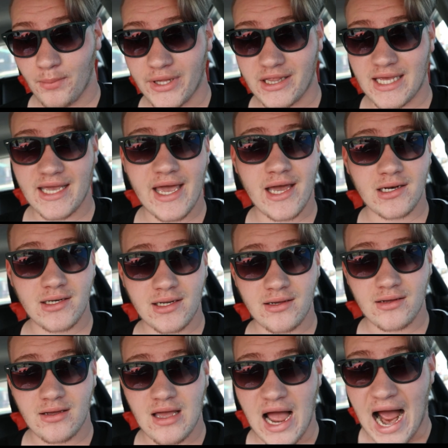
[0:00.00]
but in the end,
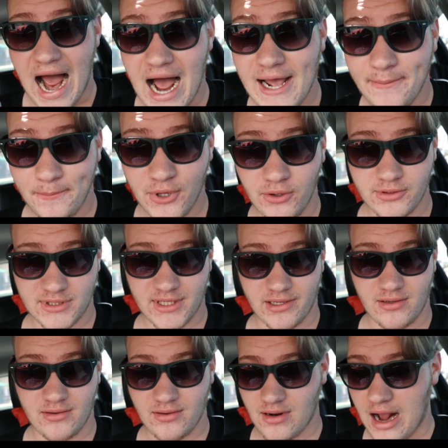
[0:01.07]
I built
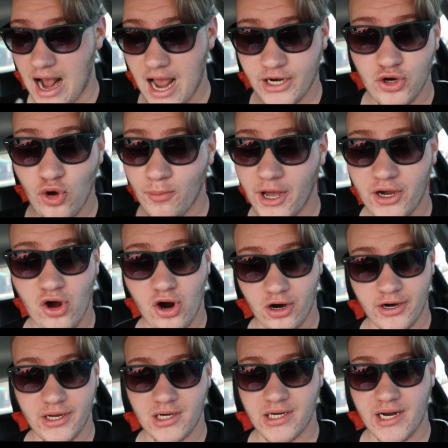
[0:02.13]
it. I know my
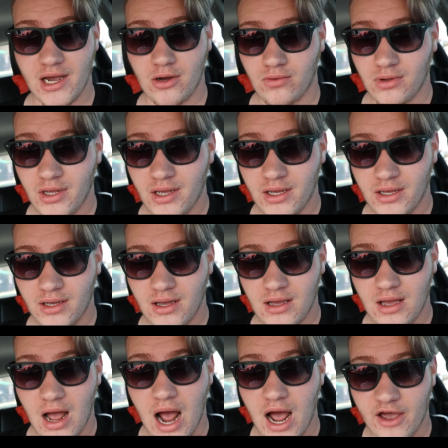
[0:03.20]
car in and out.
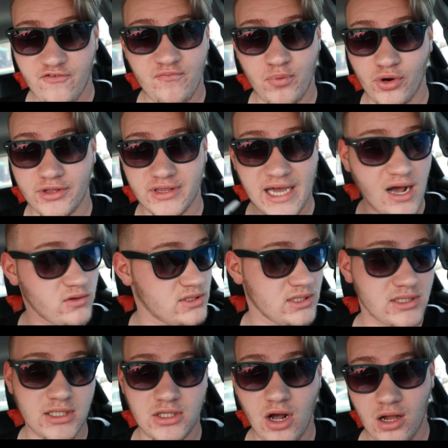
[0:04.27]
I've put
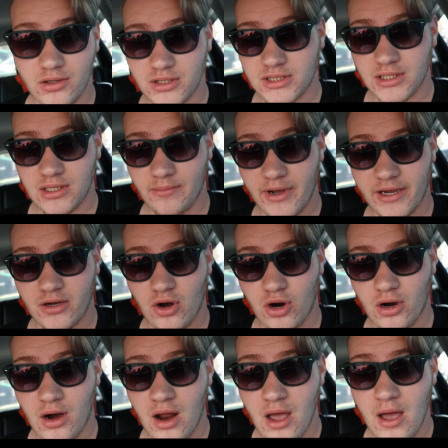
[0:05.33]
thousands of dollars into my
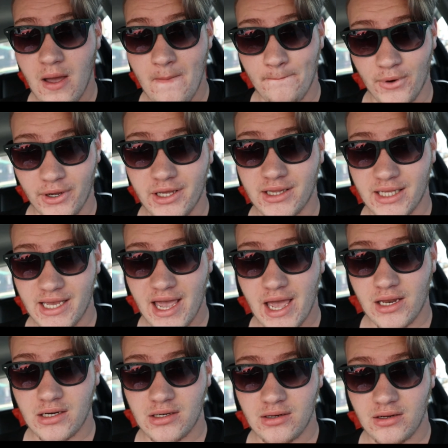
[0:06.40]
car, but in the
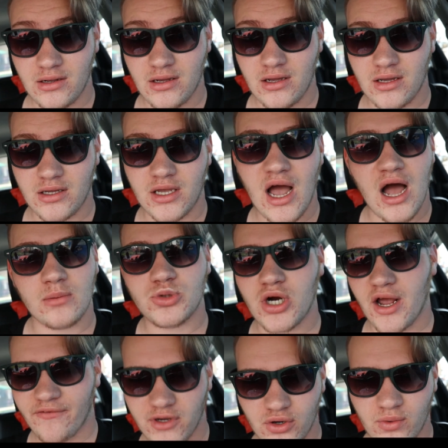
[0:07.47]
end, I'm
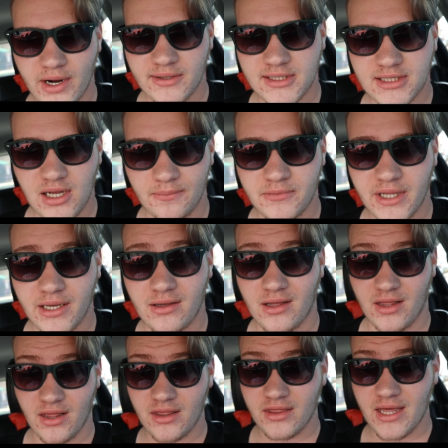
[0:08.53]
driving around something
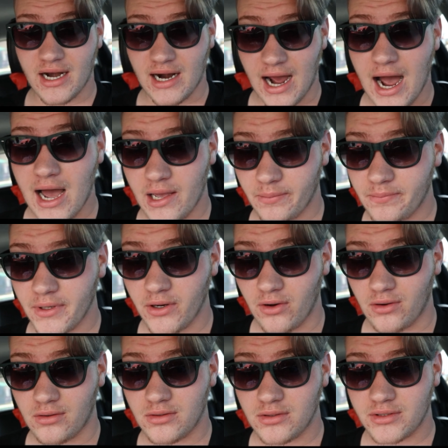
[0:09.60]
that I
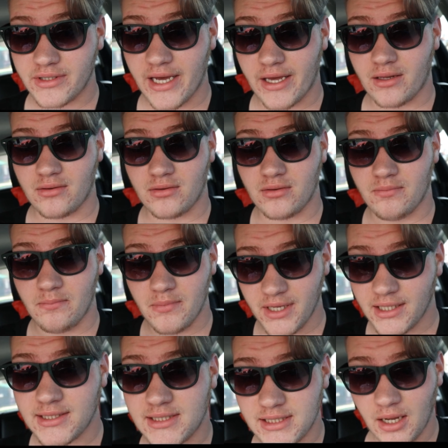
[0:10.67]
built, that
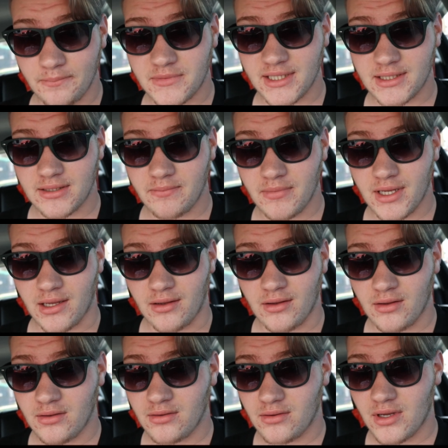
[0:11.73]
means something to me.
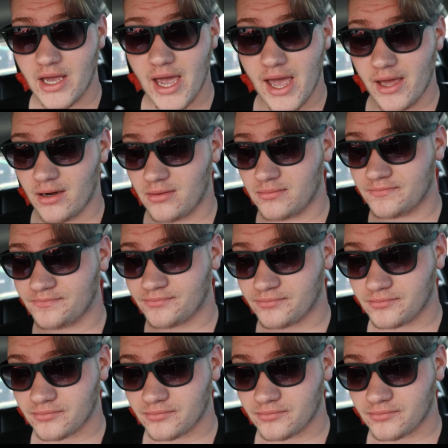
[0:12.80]
And